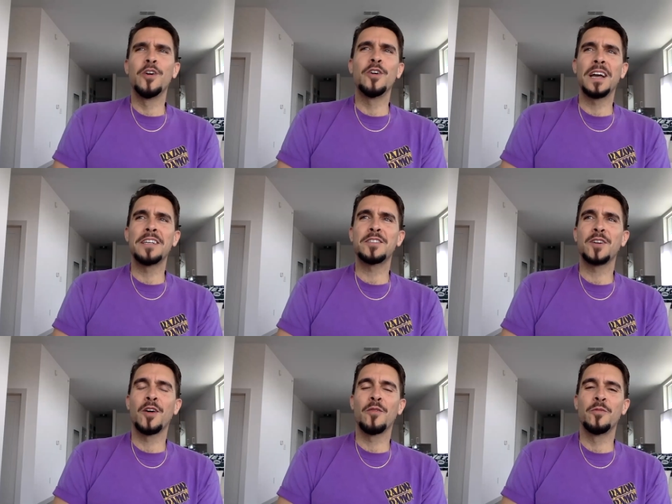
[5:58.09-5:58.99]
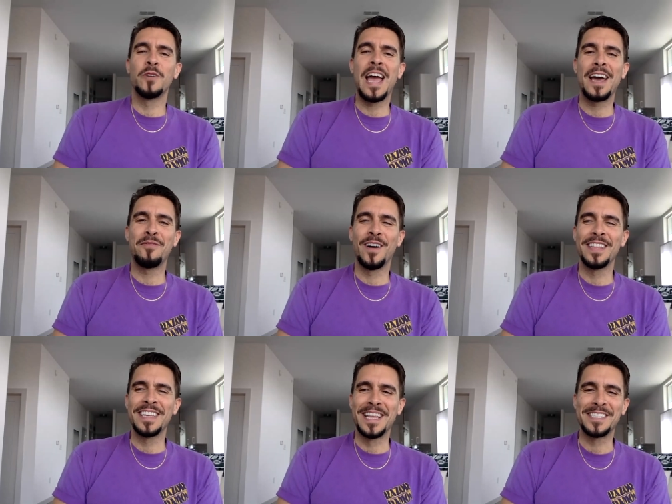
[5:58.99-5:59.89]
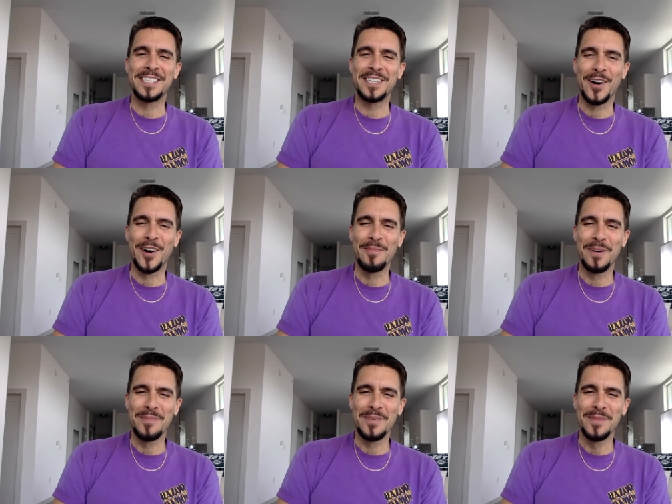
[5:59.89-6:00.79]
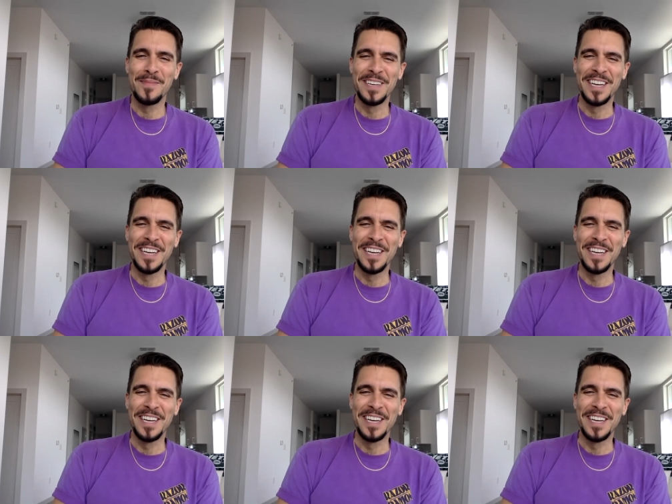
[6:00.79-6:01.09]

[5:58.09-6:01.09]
Real guest star when we had finally Alessia Cara pop up,